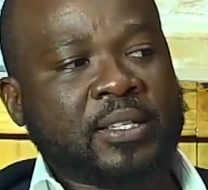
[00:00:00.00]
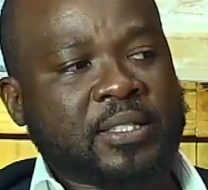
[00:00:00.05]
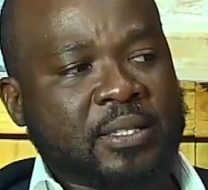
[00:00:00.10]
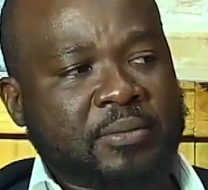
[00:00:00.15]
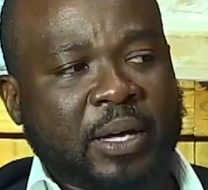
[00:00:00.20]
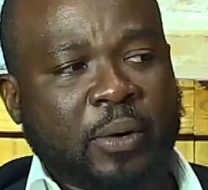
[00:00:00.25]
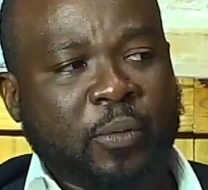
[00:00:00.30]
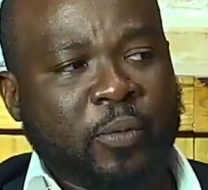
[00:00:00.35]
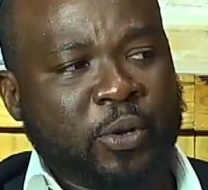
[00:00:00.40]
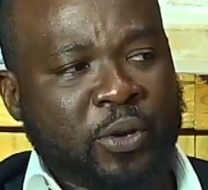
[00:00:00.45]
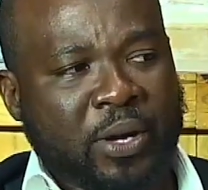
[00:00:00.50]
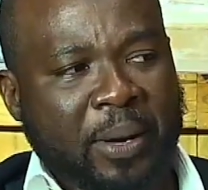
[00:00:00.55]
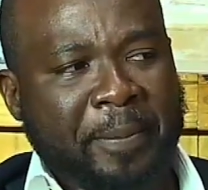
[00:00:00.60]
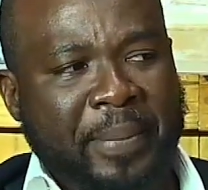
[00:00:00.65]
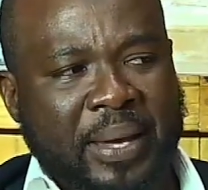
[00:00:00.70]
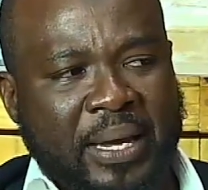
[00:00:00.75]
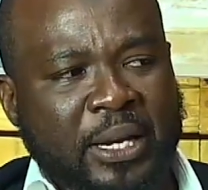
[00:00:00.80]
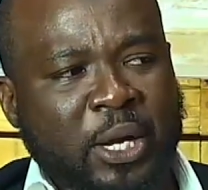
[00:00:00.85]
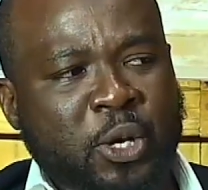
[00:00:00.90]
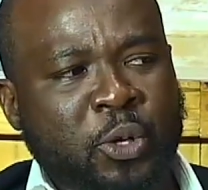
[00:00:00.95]
Sometimes you
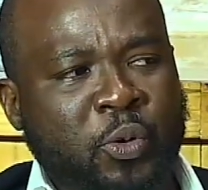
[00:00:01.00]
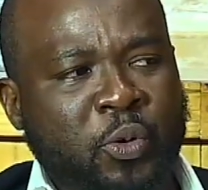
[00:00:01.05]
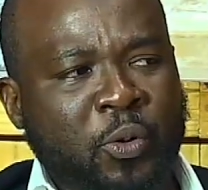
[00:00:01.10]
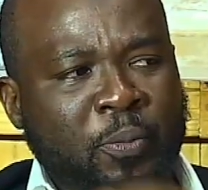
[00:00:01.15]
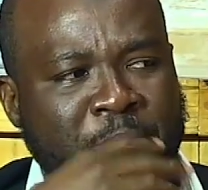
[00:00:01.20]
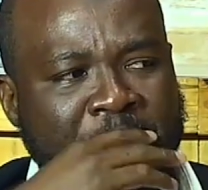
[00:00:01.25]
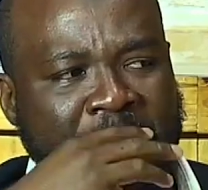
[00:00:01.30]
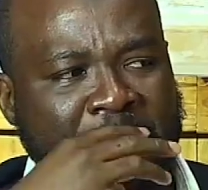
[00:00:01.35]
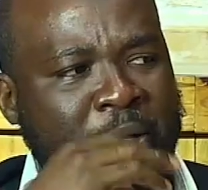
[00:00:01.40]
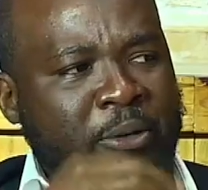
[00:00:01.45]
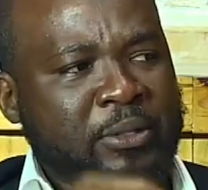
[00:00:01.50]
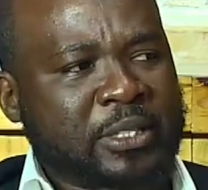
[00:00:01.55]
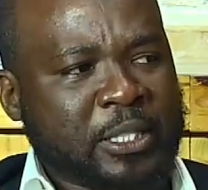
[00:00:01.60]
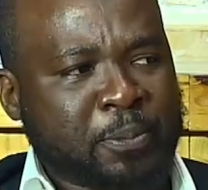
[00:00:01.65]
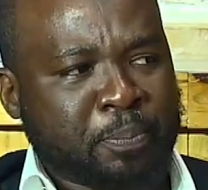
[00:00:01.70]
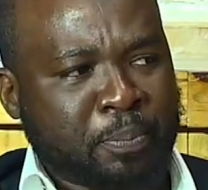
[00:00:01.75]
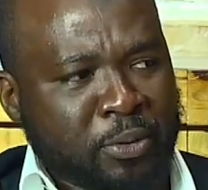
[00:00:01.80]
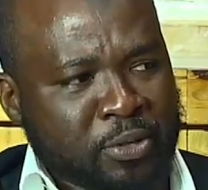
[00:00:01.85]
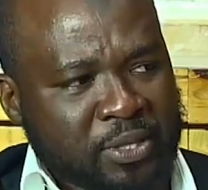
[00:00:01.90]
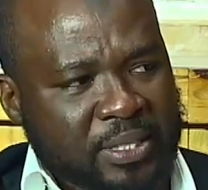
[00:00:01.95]
can be in a group, then they'll
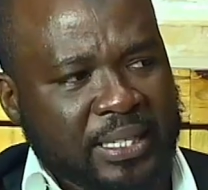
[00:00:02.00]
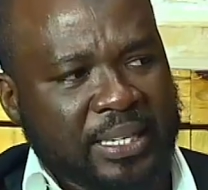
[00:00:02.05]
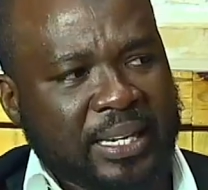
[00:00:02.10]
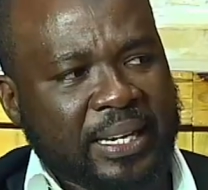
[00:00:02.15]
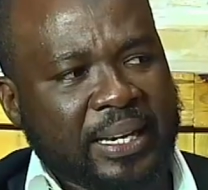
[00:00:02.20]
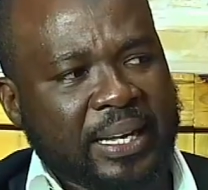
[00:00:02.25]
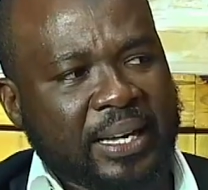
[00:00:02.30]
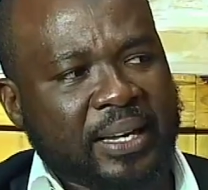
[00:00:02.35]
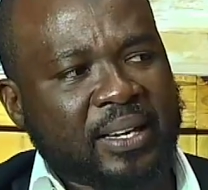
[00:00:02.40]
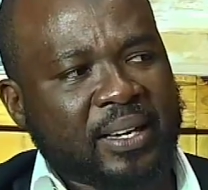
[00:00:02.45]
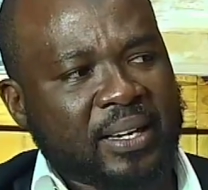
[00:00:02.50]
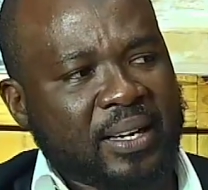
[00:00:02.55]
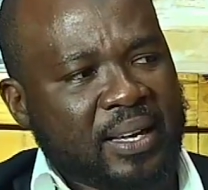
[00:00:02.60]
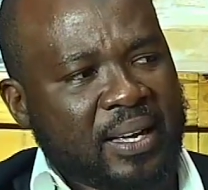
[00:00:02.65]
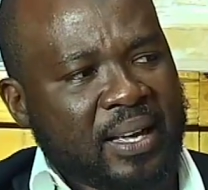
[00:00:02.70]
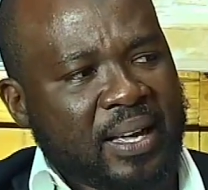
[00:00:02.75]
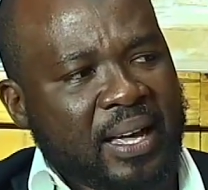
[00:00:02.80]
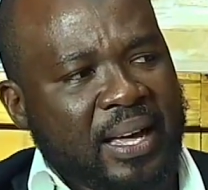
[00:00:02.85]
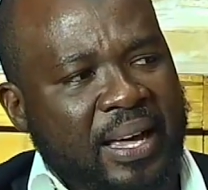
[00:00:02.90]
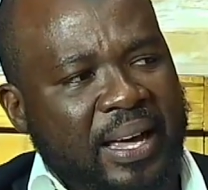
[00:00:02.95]
just post in a link
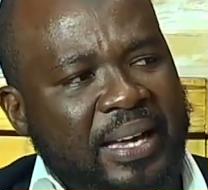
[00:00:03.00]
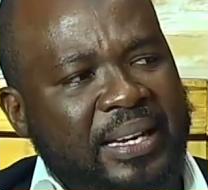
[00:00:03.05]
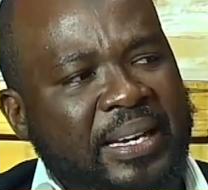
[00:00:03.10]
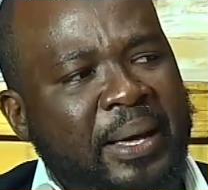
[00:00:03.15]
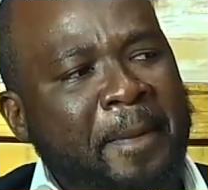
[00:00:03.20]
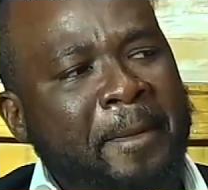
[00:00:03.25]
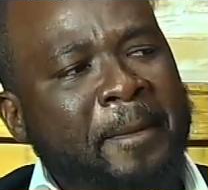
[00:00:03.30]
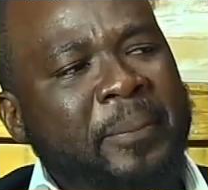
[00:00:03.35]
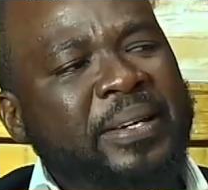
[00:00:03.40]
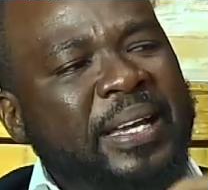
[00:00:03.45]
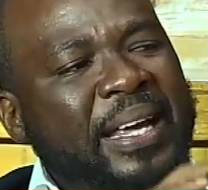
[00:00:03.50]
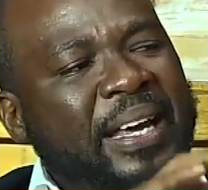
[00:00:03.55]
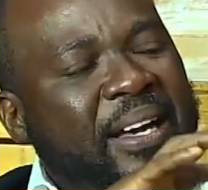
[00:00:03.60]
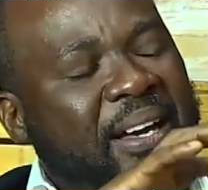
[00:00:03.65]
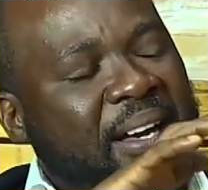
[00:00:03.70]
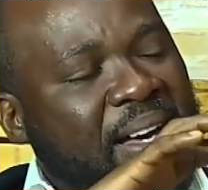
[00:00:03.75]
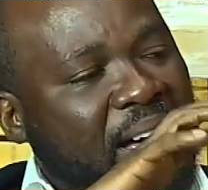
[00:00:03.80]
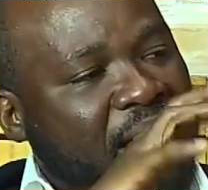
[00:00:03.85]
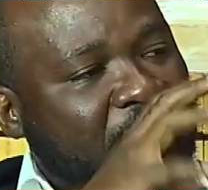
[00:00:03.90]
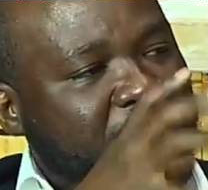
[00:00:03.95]
and then they
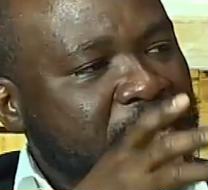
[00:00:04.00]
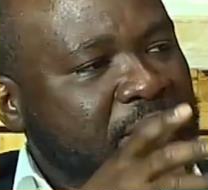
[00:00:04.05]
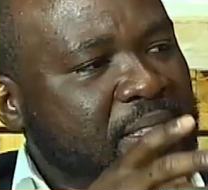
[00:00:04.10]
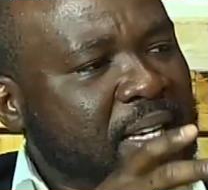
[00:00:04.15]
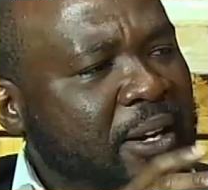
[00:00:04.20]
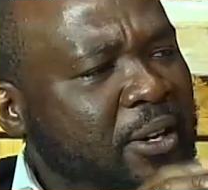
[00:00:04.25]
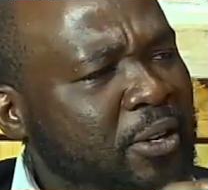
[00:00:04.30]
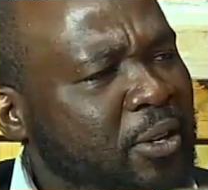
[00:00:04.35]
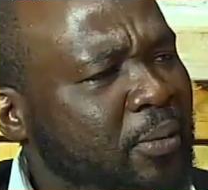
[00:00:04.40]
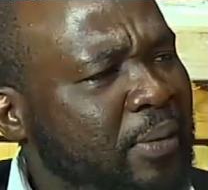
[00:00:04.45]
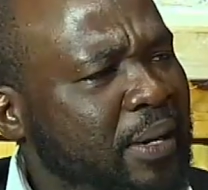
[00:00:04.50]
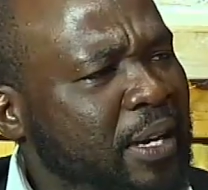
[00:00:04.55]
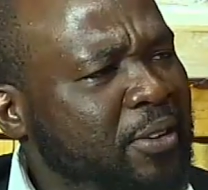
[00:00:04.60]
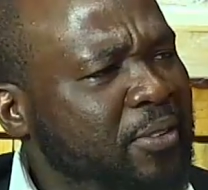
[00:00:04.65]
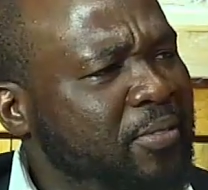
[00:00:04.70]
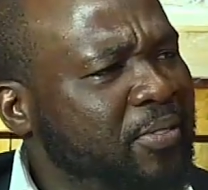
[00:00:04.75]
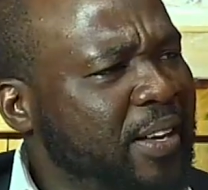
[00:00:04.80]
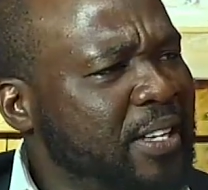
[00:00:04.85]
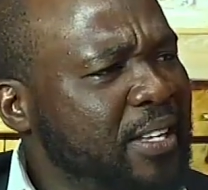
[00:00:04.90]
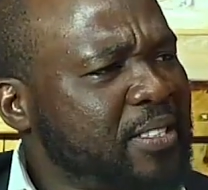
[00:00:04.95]
carve it. I don't know whether
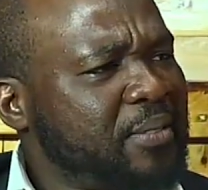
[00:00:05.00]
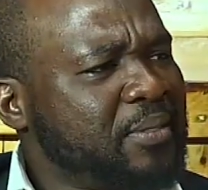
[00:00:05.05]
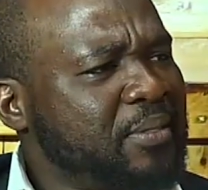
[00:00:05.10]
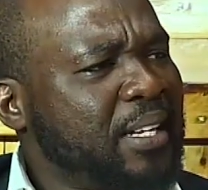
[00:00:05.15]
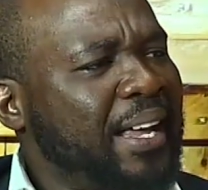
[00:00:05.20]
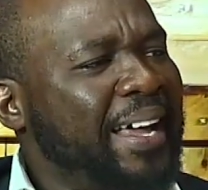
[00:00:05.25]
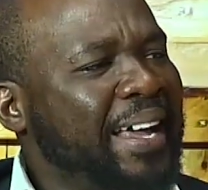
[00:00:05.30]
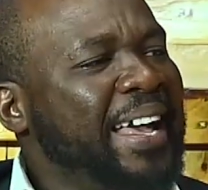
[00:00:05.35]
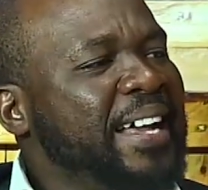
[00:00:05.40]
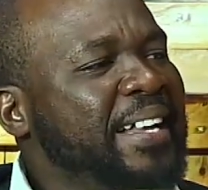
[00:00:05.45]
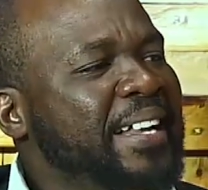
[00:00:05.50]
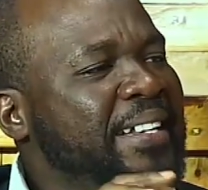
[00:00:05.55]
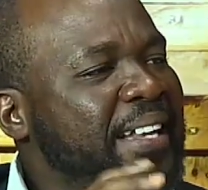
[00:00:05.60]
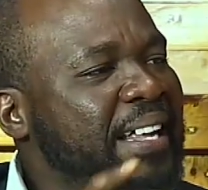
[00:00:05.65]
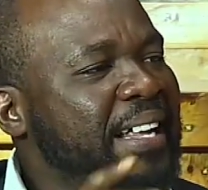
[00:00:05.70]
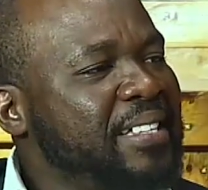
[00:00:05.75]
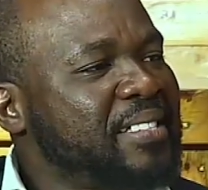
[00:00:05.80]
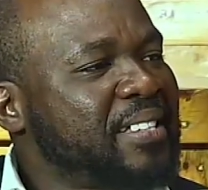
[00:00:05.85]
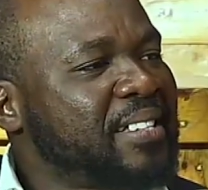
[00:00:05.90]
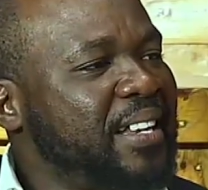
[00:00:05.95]
you've heard something like
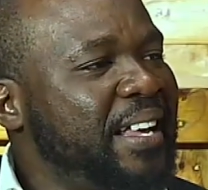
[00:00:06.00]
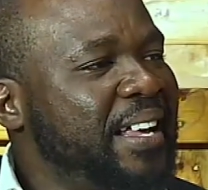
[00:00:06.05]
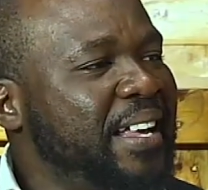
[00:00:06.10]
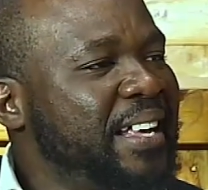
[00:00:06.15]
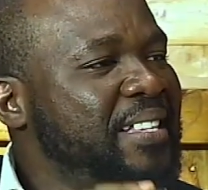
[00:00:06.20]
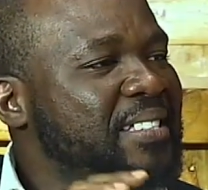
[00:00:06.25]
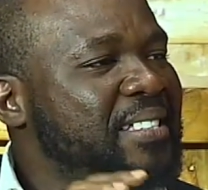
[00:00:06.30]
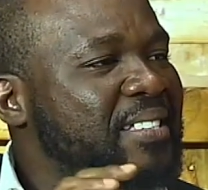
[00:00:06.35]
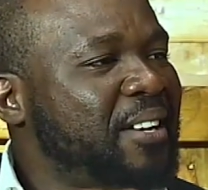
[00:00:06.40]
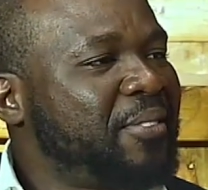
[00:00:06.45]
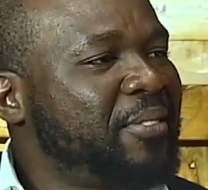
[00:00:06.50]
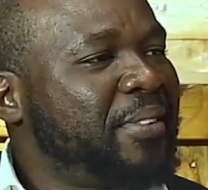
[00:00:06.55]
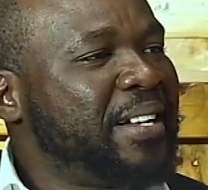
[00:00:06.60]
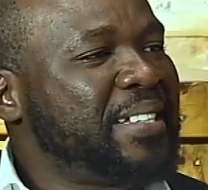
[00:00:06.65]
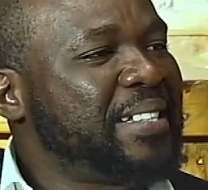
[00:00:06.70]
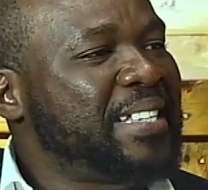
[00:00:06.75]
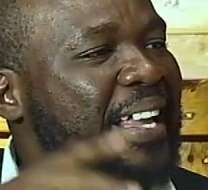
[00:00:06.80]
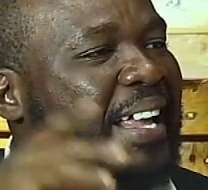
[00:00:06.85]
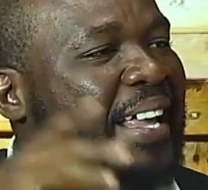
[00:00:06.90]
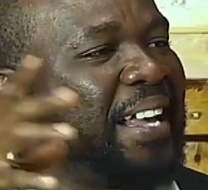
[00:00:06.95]
Nestle is
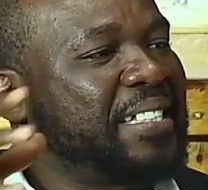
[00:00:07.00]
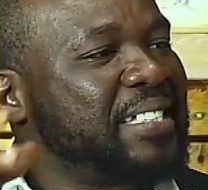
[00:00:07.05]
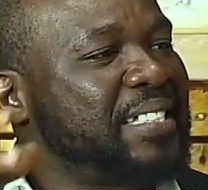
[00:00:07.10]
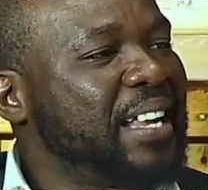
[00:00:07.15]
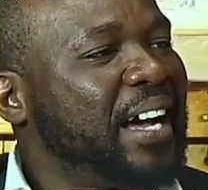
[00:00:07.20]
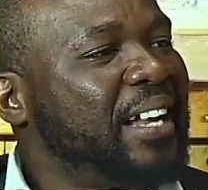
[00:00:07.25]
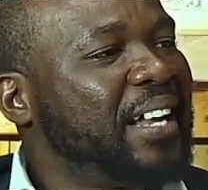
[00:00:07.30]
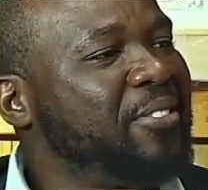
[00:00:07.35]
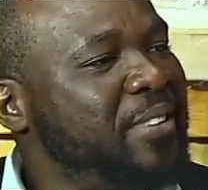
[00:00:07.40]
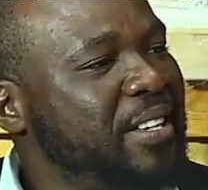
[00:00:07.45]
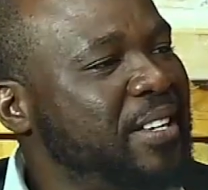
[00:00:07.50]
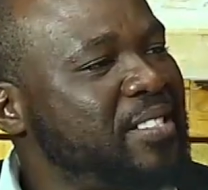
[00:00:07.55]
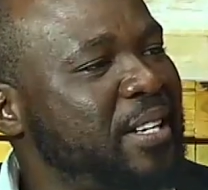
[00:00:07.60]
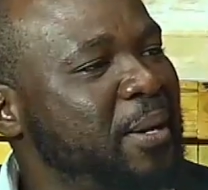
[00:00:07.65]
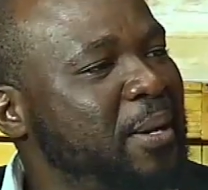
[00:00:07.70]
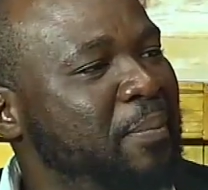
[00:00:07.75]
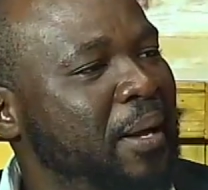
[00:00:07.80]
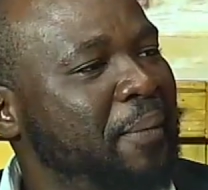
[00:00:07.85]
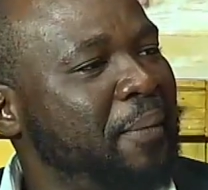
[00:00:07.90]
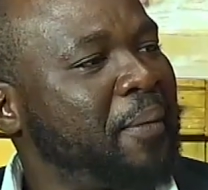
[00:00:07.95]
celebrating 80th
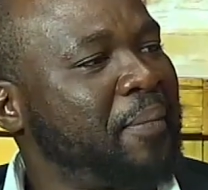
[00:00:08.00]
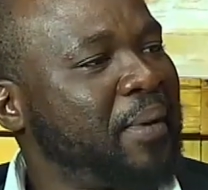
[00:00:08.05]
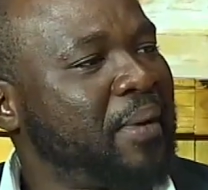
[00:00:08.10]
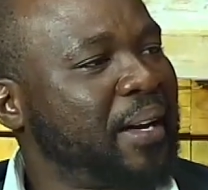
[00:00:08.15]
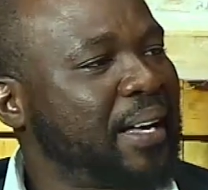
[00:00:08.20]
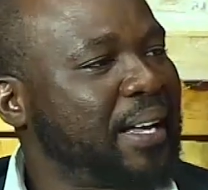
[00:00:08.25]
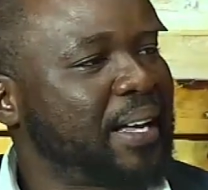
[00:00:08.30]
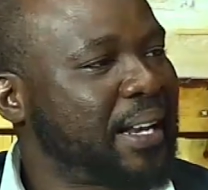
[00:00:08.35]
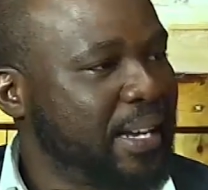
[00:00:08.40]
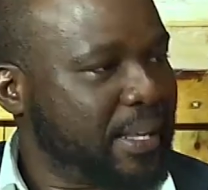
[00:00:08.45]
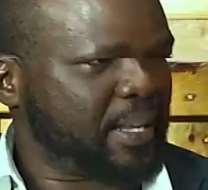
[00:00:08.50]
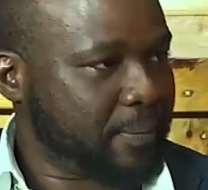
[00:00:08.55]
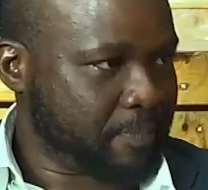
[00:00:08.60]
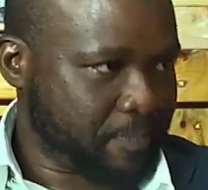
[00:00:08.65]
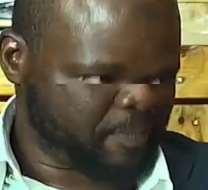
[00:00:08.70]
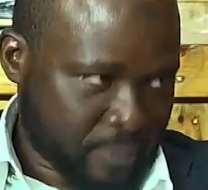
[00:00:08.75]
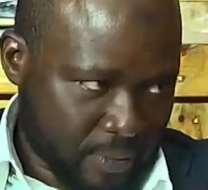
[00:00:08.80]
anniversary, blah blah blah. Click,